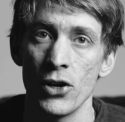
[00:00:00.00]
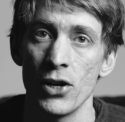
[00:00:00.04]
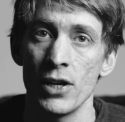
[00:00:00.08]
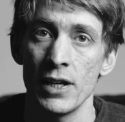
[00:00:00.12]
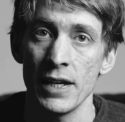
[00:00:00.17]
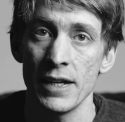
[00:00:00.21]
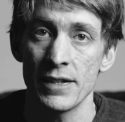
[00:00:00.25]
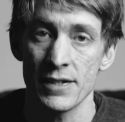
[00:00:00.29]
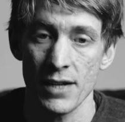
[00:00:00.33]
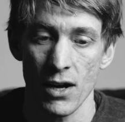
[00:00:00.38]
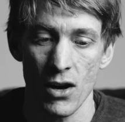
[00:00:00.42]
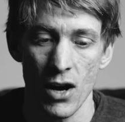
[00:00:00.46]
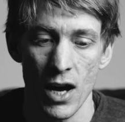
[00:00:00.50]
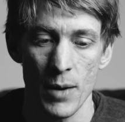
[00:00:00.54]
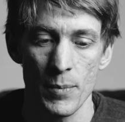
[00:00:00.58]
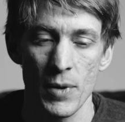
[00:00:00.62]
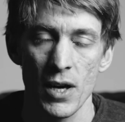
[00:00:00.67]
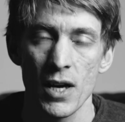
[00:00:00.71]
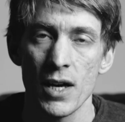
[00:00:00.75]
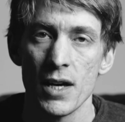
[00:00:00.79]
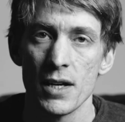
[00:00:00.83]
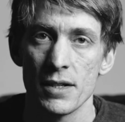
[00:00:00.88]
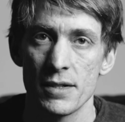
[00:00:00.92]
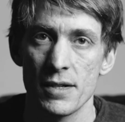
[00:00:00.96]
early
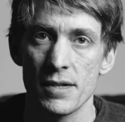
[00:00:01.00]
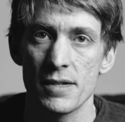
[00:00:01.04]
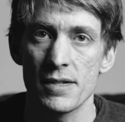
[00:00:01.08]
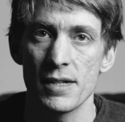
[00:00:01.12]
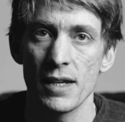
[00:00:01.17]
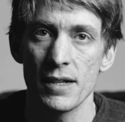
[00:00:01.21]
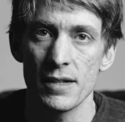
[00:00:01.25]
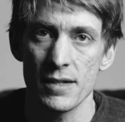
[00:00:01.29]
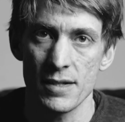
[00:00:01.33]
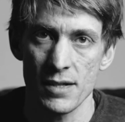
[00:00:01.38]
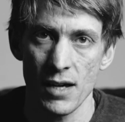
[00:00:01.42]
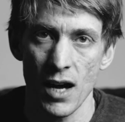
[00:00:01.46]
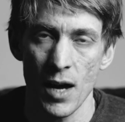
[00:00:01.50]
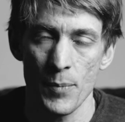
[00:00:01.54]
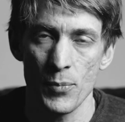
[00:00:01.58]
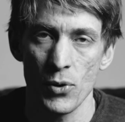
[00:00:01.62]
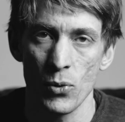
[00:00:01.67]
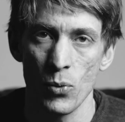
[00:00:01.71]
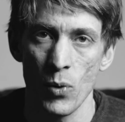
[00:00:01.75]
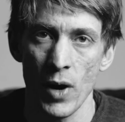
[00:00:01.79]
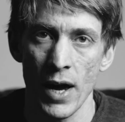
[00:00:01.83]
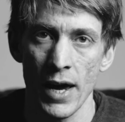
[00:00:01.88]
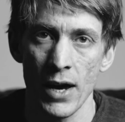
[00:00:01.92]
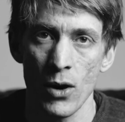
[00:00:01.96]
time to sit and
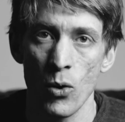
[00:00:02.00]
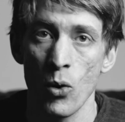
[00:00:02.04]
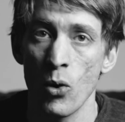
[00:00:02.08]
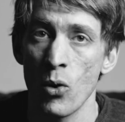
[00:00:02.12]
type away.